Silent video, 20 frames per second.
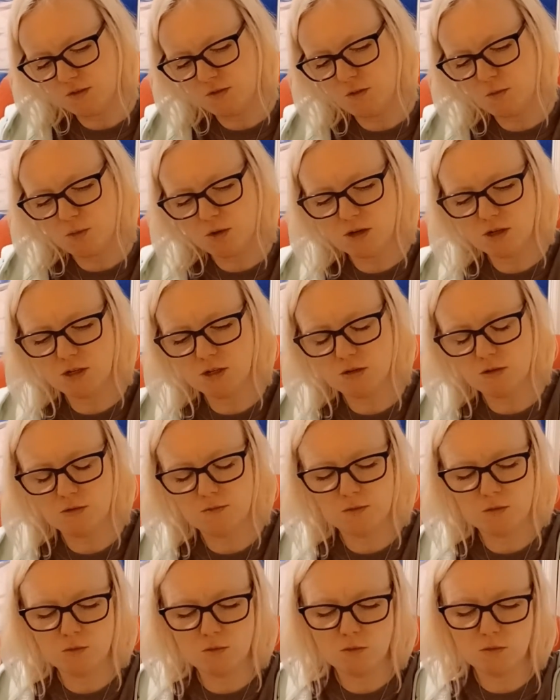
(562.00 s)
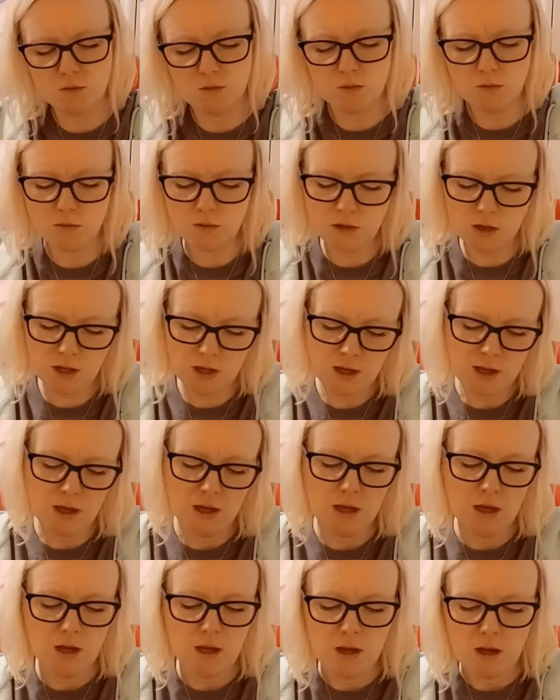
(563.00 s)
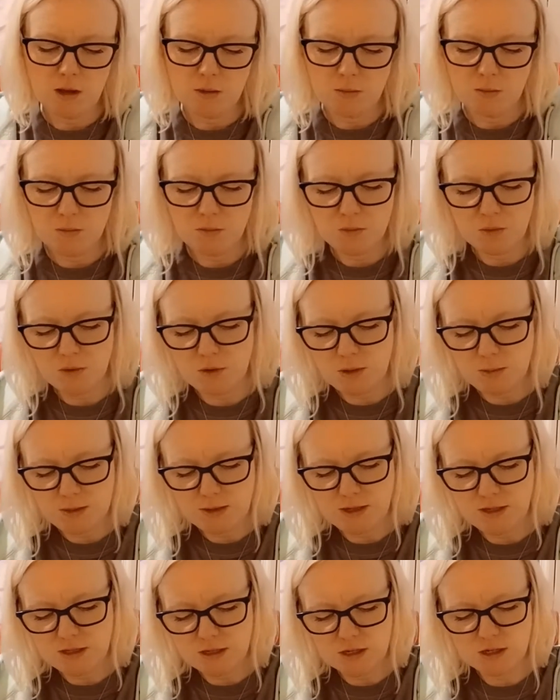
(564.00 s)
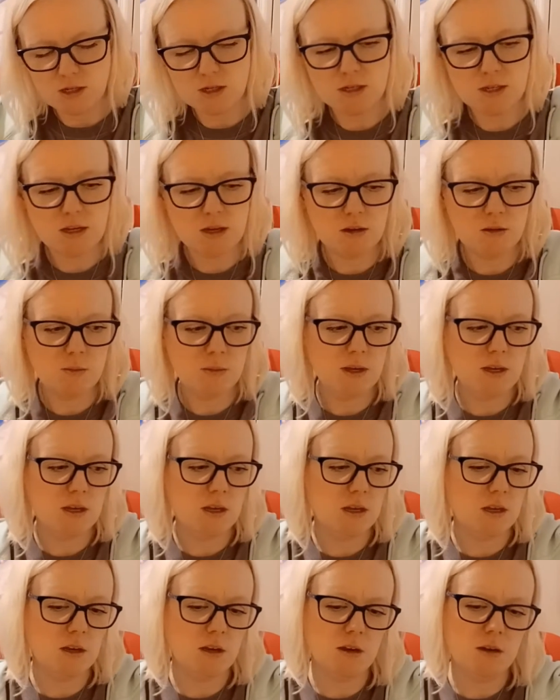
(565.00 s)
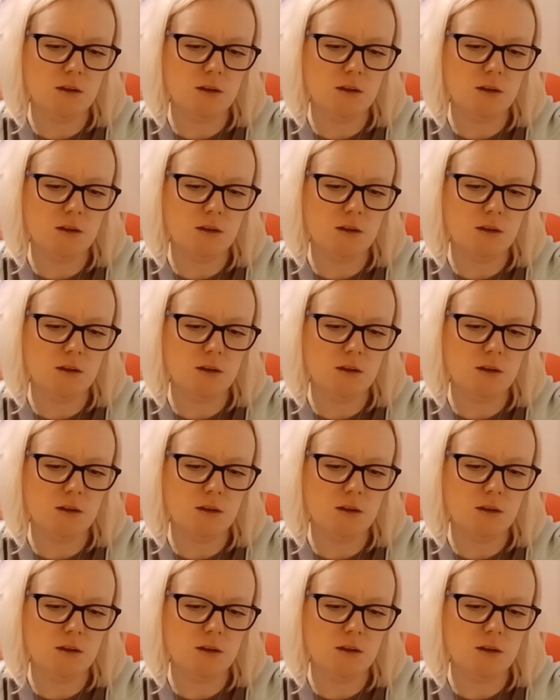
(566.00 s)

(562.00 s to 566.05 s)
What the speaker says: vibration. Oh, pretty please, can you tell me